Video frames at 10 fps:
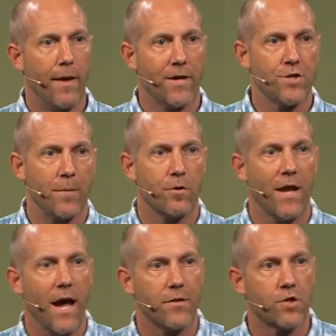back at chapter
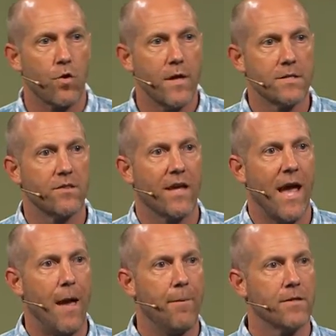9, this crazy thing
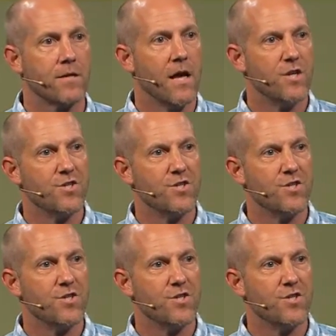happens.